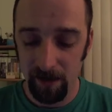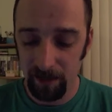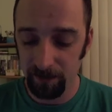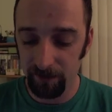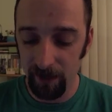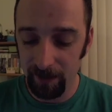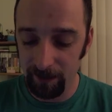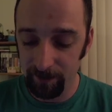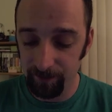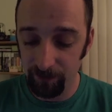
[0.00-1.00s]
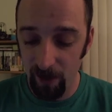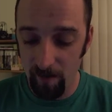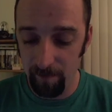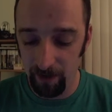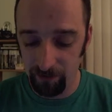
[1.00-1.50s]
hit the like and
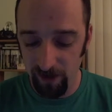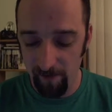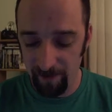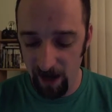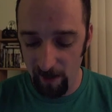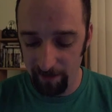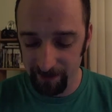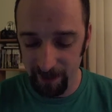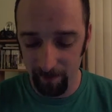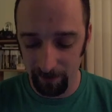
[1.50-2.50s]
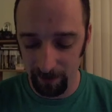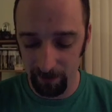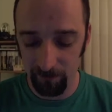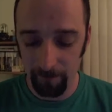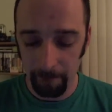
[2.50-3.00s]
subscribe button, drop a comment down
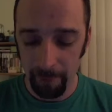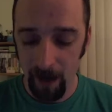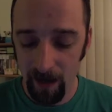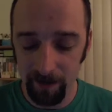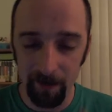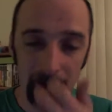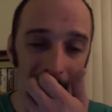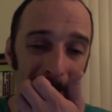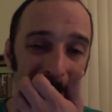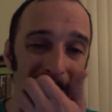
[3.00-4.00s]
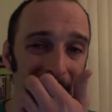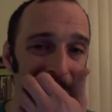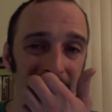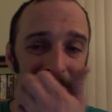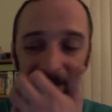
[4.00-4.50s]
below, and
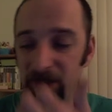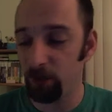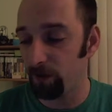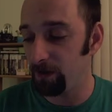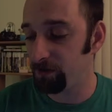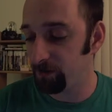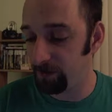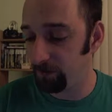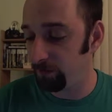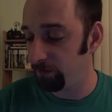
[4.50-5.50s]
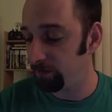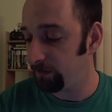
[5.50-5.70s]
I'll be sure to